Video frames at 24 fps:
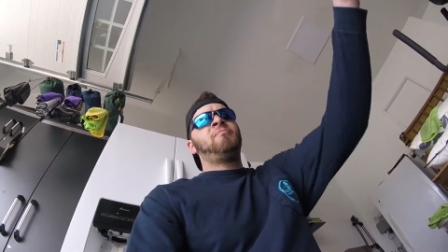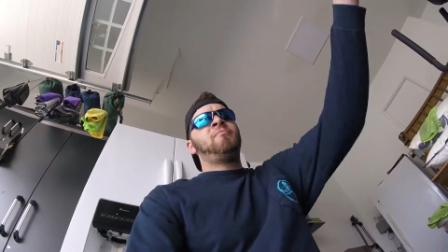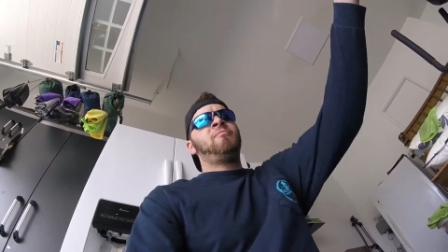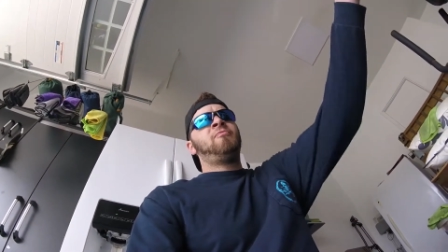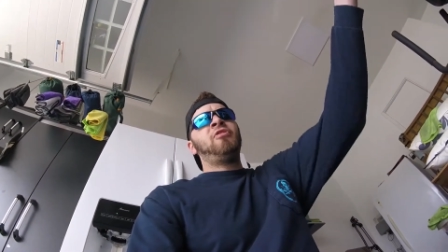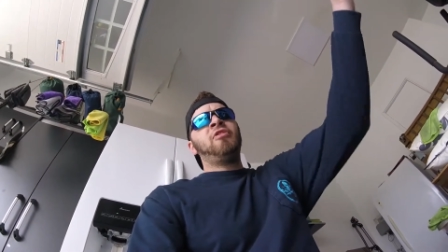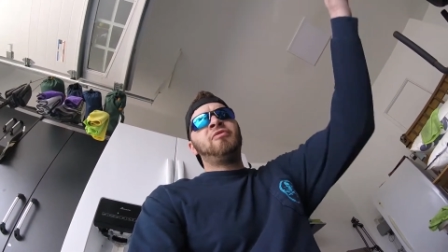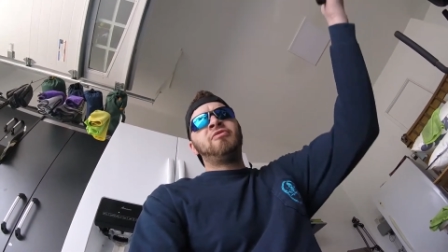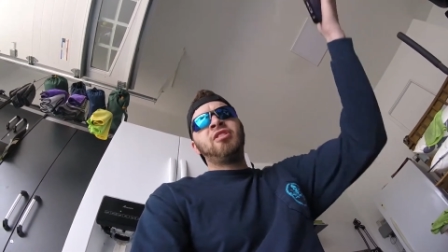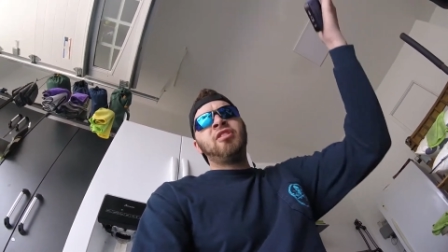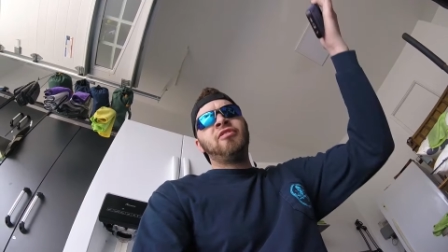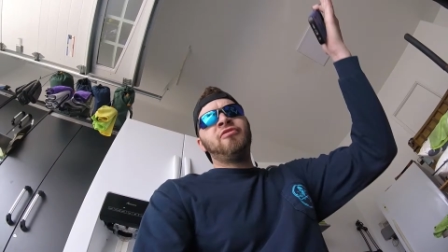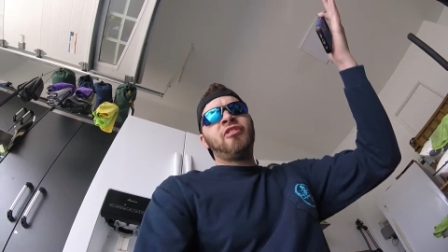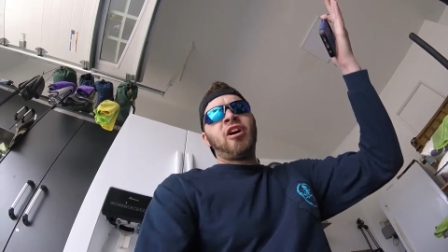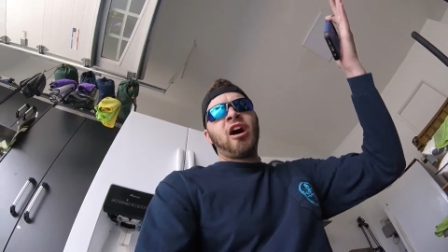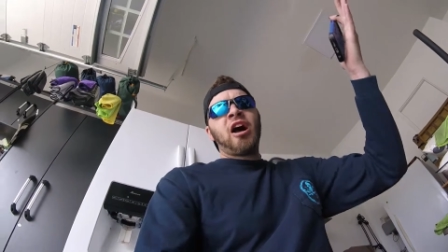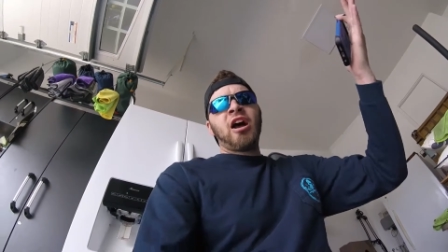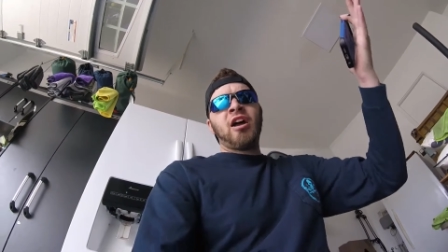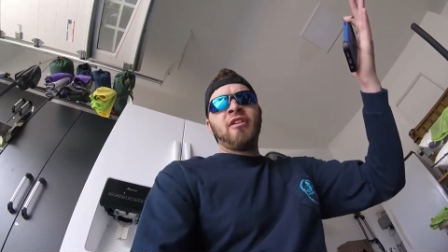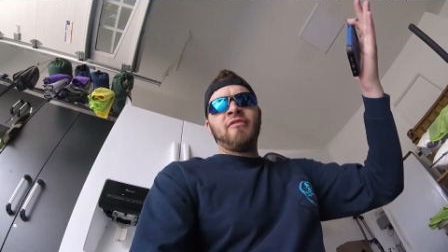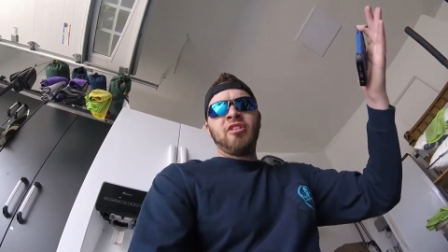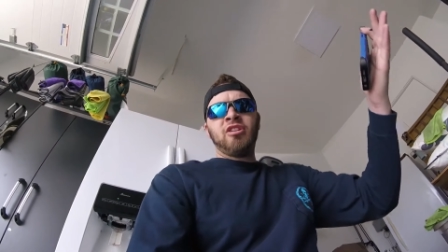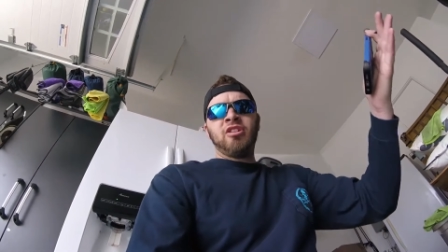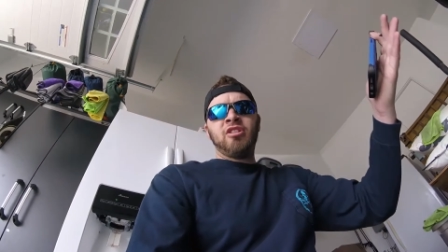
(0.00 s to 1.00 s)

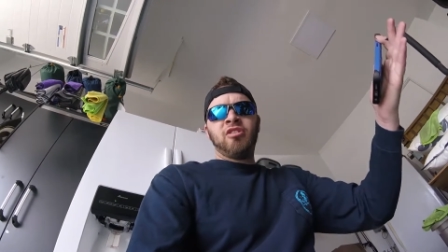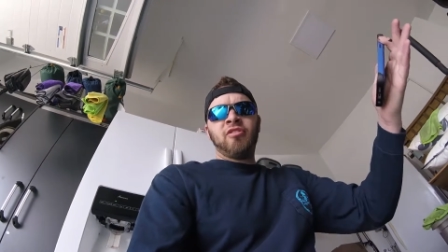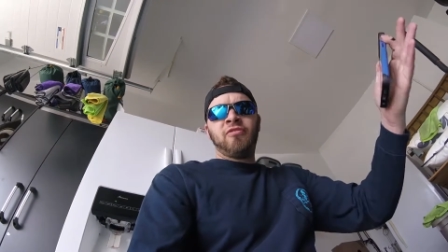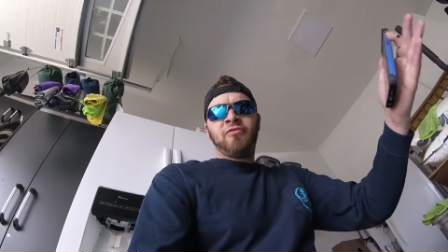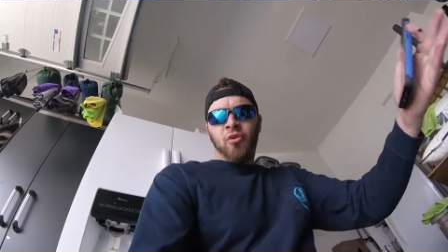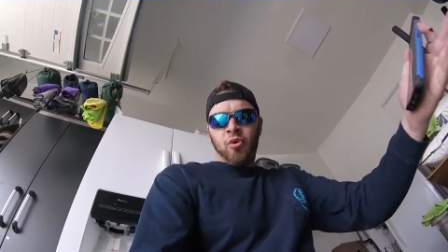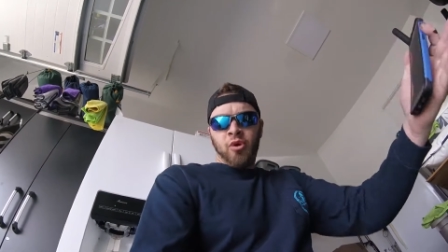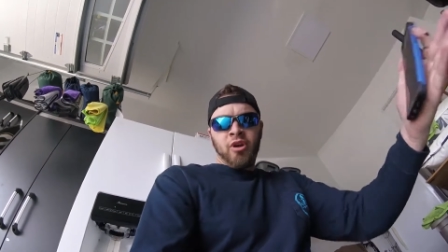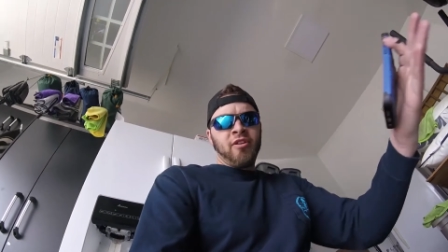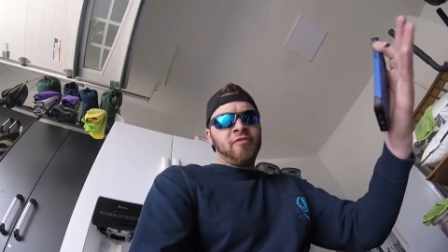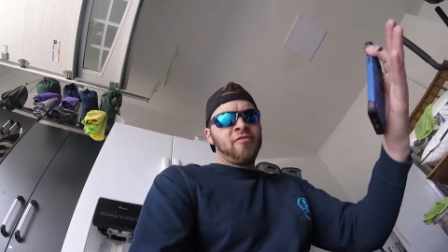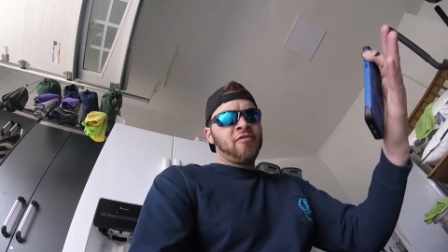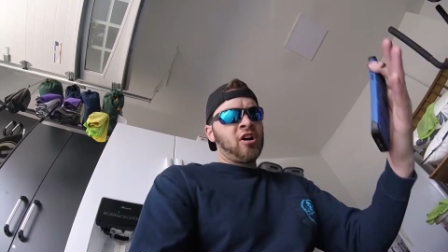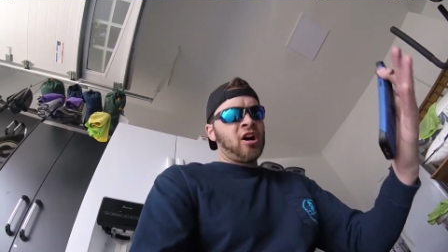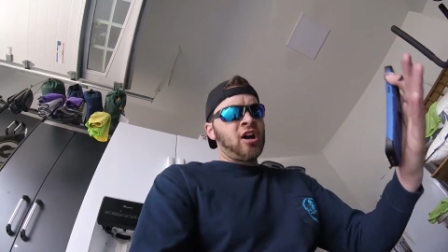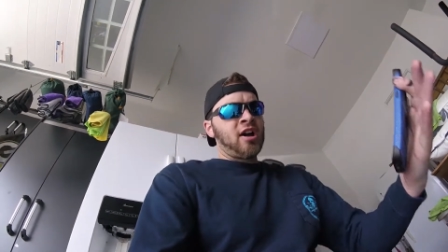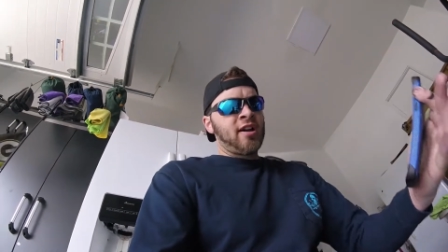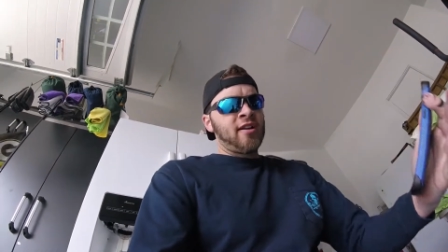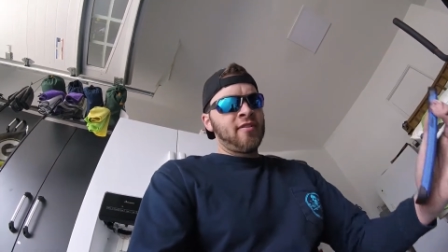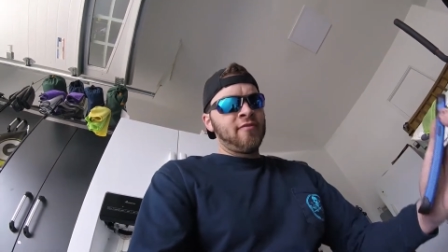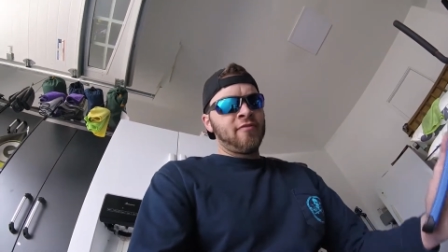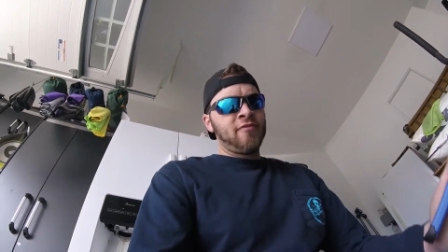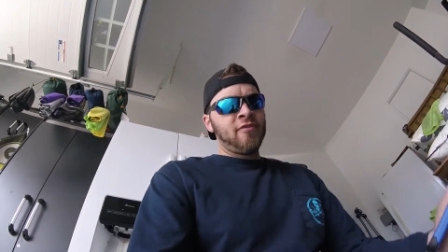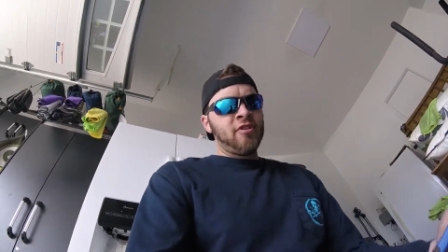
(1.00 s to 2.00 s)
55 and a
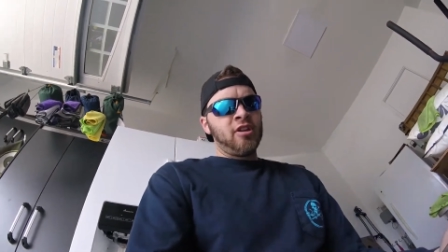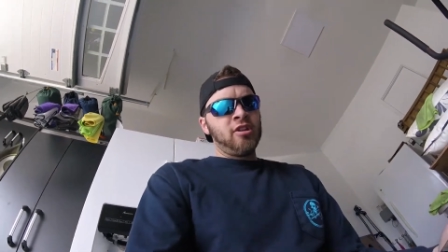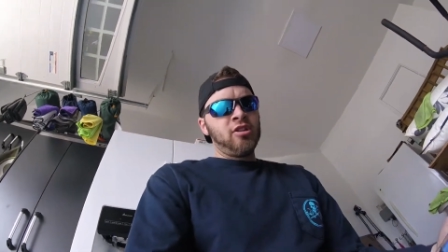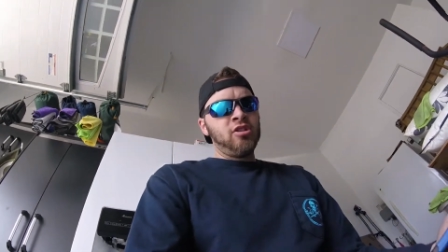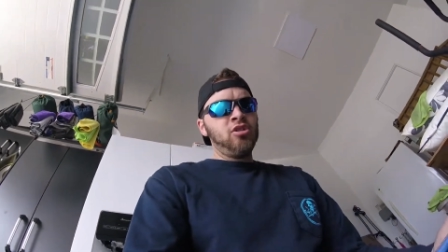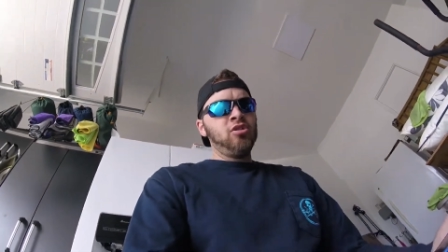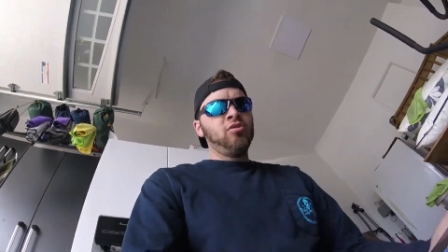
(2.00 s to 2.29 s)
45, and